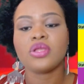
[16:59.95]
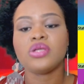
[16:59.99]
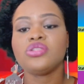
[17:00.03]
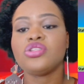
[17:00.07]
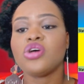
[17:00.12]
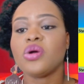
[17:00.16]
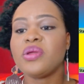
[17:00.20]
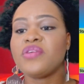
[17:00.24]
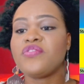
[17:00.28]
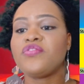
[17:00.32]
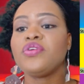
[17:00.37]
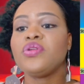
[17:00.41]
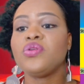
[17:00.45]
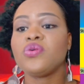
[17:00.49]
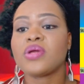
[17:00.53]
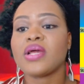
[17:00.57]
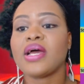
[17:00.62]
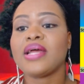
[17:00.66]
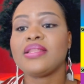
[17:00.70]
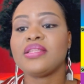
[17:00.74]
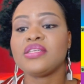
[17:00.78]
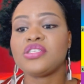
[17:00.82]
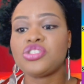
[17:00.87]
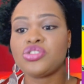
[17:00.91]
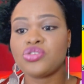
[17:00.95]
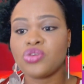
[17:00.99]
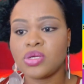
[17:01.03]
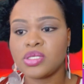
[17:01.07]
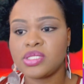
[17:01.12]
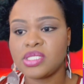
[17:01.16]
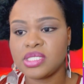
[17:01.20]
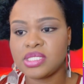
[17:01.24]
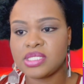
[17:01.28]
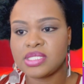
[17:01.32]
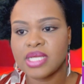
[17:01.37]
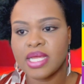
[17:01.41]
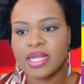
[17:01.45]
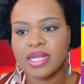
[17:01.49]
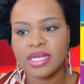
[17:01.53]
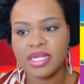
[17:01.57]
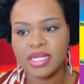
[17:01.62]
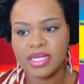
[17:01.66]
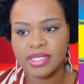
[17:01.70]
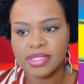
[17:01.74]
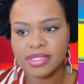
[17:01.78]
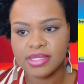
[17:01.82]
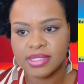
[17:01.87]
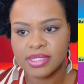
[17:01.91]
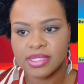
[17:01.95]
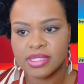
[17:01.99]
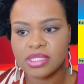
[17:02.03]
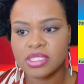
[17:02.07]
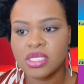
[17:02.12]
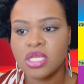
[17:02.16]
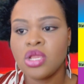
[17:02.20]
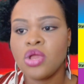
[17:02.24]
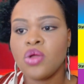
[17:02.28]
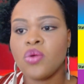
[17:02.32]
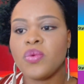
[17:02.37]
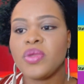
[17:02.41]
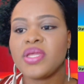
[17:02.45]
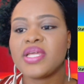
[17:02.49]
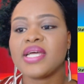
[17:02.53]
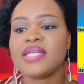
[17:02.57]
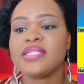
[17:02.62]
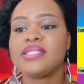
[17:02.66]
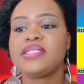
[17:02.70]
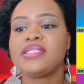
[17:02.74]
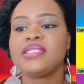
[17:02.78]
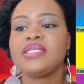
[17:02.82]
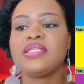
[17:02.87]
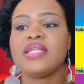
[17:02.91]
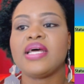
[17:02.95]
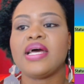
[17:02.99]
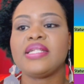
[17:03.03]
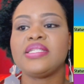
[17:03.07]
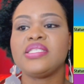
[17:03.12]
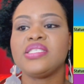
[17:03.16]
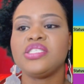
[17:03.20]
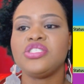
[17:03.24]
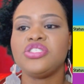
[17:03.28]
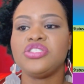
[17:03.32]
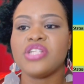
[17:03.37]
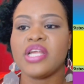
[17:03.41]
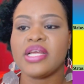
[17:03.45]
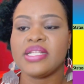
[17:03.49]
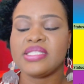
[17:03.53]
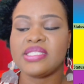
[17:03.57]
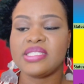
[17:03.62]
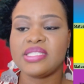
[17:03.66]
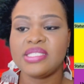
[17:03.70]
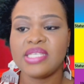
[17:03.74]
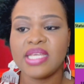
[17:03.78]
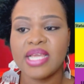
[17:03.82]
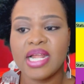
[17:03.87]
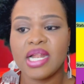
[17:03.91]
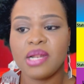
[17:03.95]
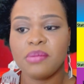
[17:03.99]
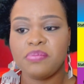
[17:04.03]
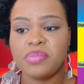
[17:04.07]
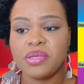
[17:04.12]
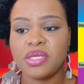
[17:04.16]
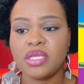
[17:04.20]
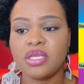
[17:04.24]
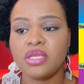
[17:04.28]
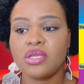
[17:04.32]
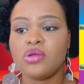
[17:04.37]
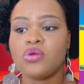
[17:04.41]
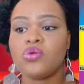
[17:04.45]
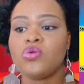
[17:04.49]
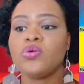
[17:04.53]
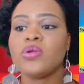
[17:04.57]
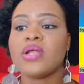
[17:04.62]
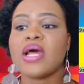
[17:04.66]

Now, if we look at the short seats and leaning seats, we can see that the DLP could